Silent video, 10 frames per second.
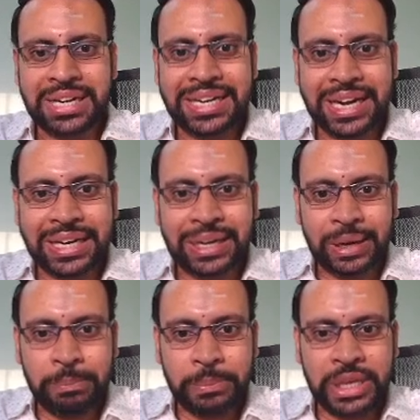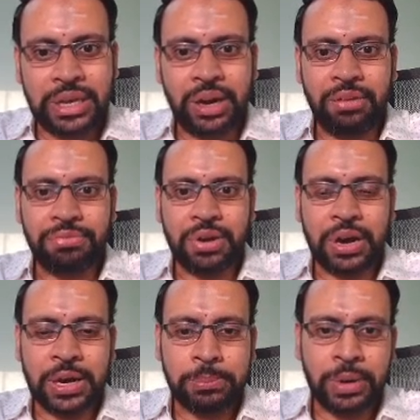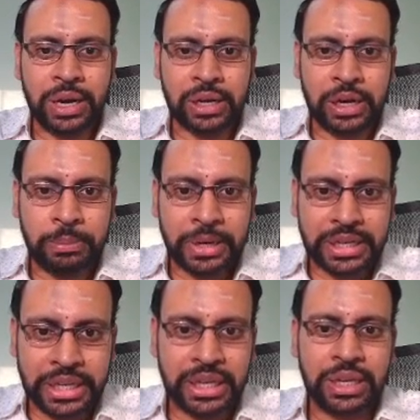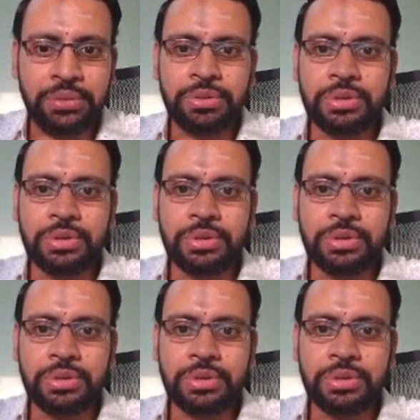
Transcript: delta b of r bar comma t.